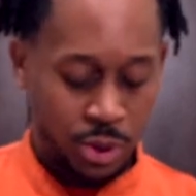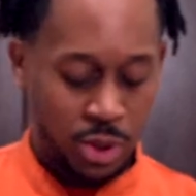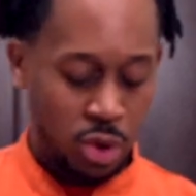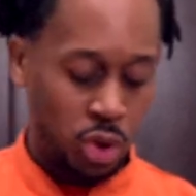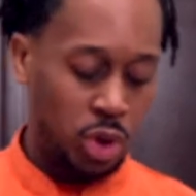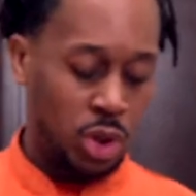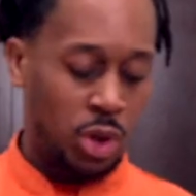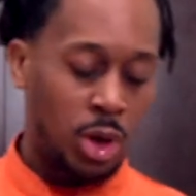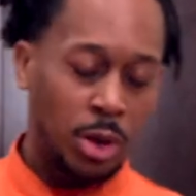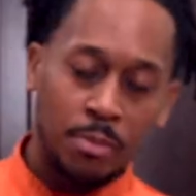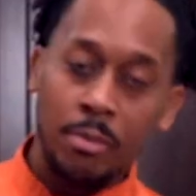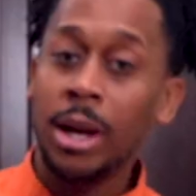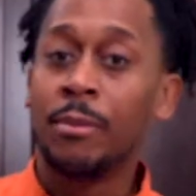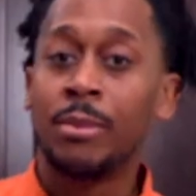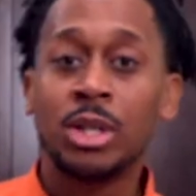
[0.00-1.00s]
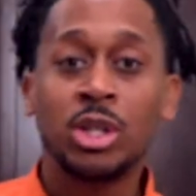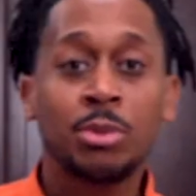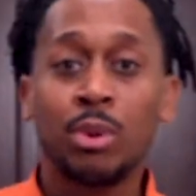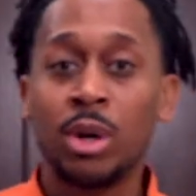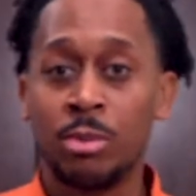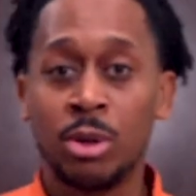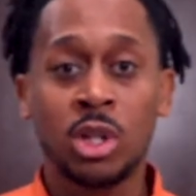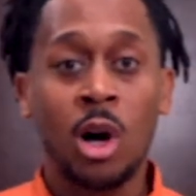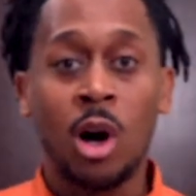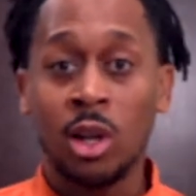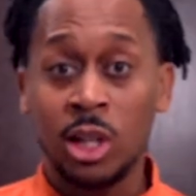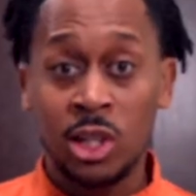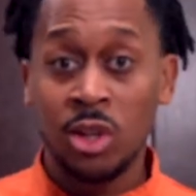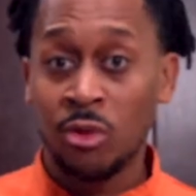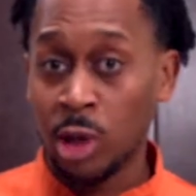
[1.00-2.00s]
So as you could maybe just pretty much call
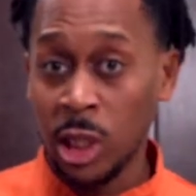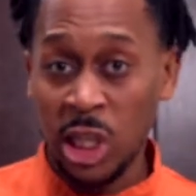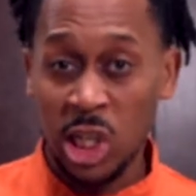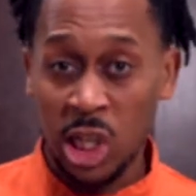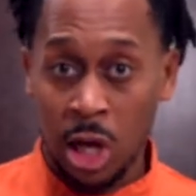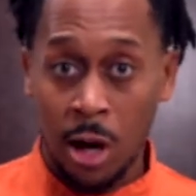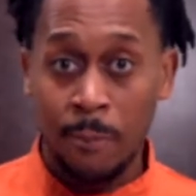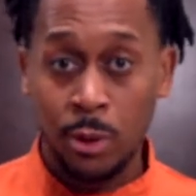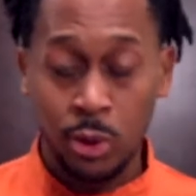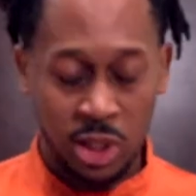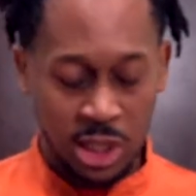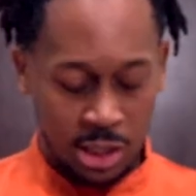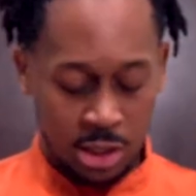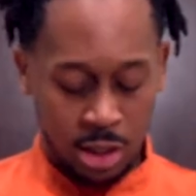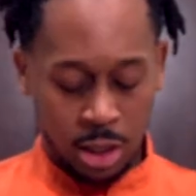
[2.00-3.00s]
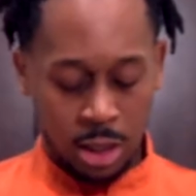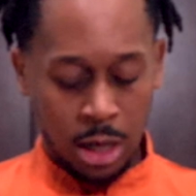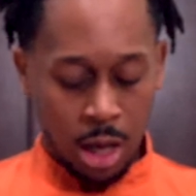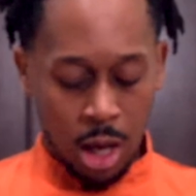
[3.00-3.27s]
this a really good gumbo seasoning.